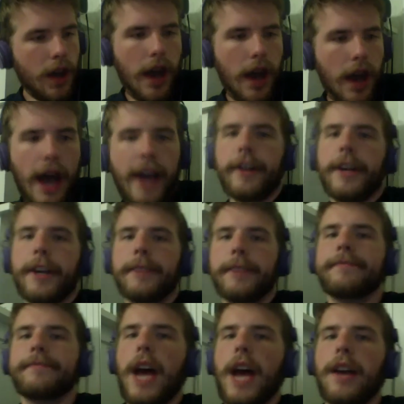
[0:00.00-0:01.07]
I agree.
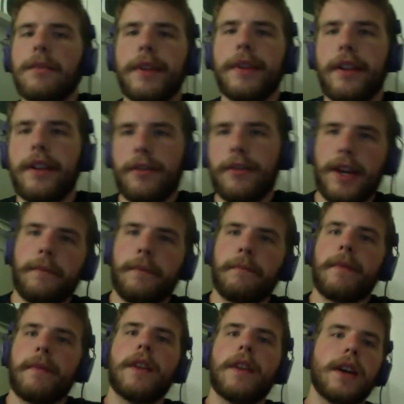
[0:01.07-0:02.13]
I completely agree.
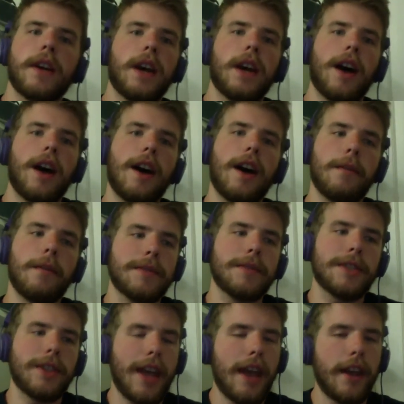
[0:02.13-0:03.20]

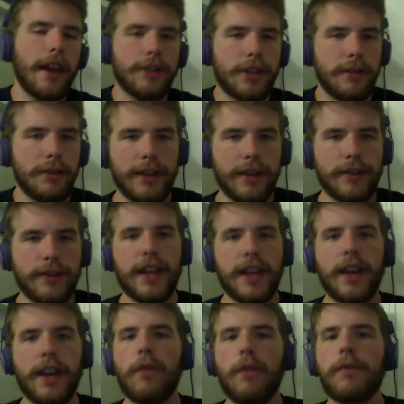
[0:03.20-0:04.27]
So yeah, it should be interesting.
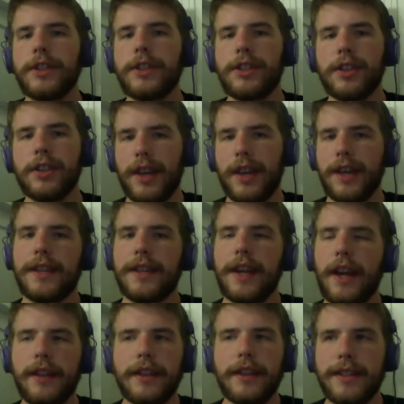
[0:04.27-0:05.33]
Hopefully she'll get it. I
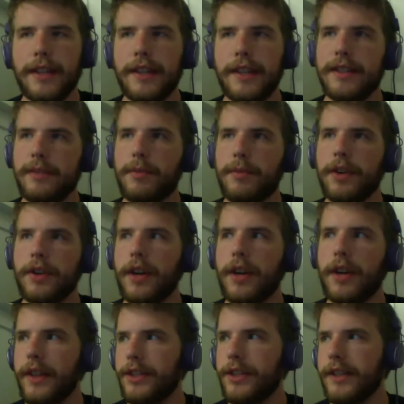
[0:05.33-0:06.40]
think Cindy's a smart girl. I
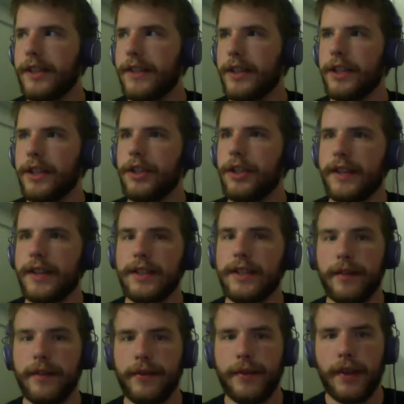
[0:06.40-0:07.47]
think she has a good chance
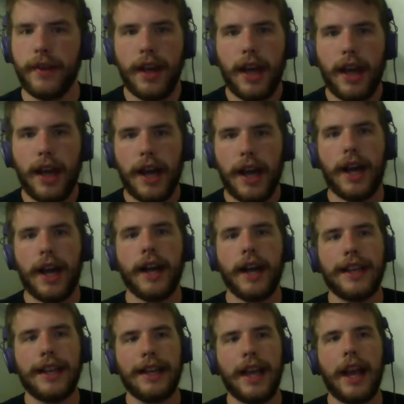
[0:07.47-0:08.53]
of
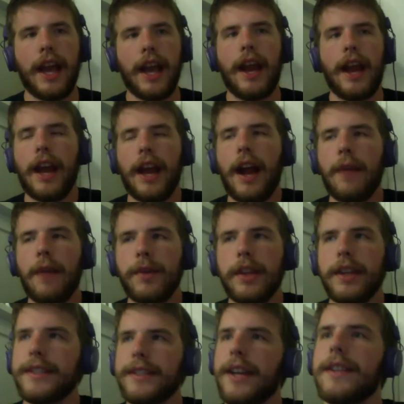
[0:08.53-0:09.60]
getting it. And I'm really
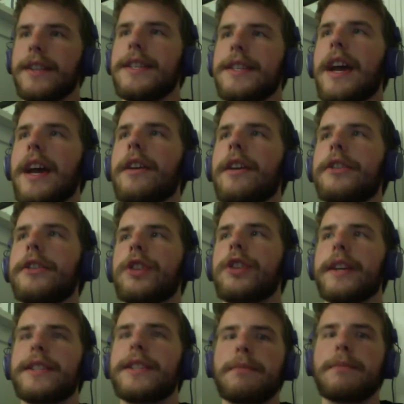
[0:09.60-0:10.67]
excited to see how it
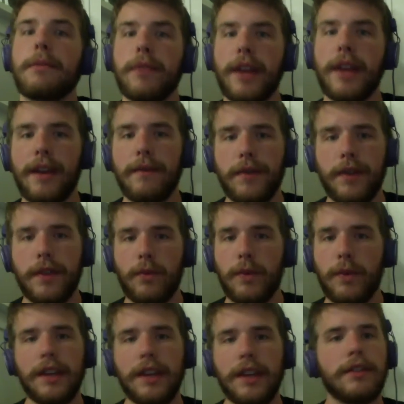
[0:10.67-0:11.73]
shakes up the plan for the
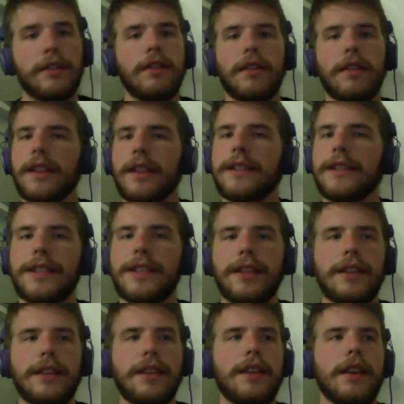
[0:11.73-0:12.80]
week. Do you think that
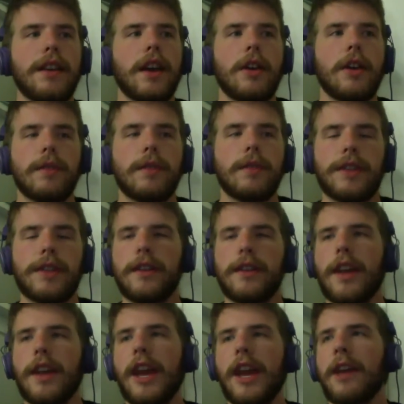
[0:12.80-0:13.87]
Cindy returning the
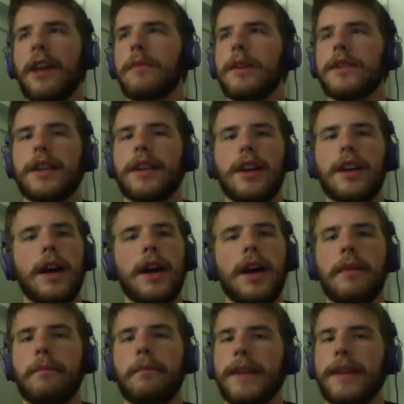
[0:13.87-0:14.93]
game is going to
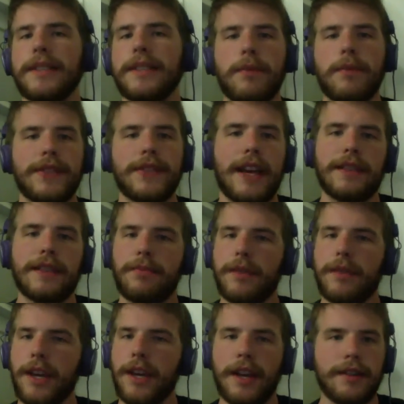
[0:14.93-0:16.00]
mess up with Zach's
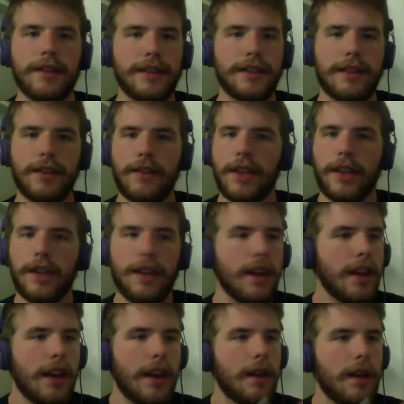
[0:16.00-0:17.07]
plans? Do you think
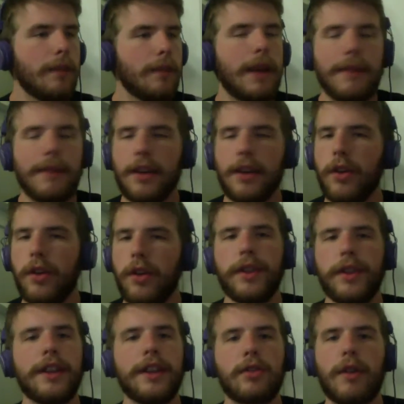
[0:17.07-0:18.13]
maybe he'll
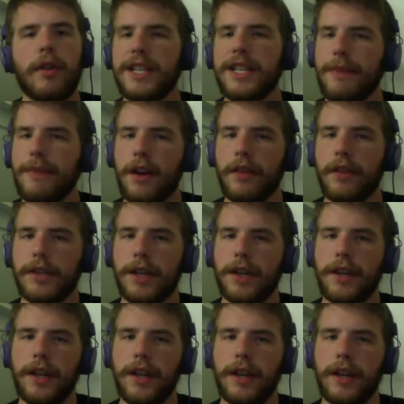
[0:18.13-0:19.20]
think twice about
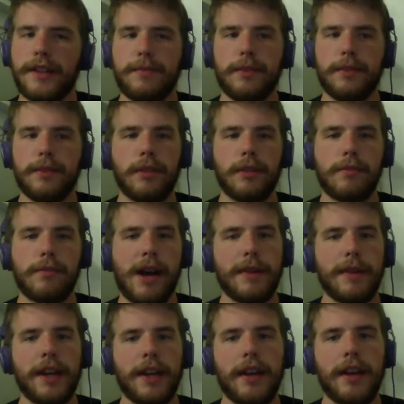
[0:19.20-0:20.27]
turning against Bruno or
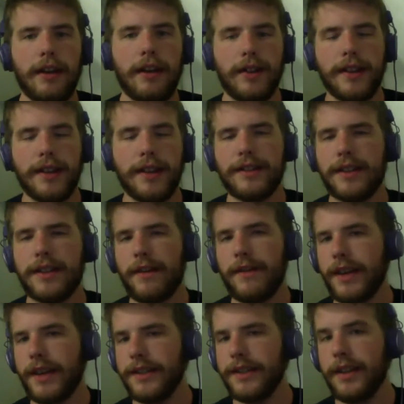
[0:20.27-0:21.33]
Bobby? How do you think that's going to
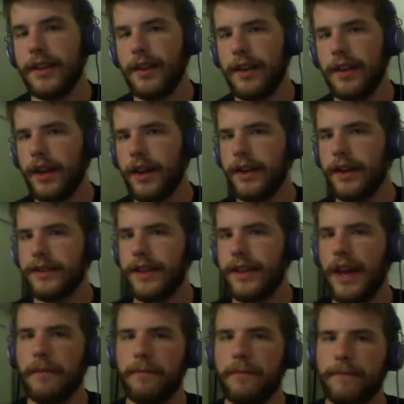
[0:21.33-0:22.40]
affect his game?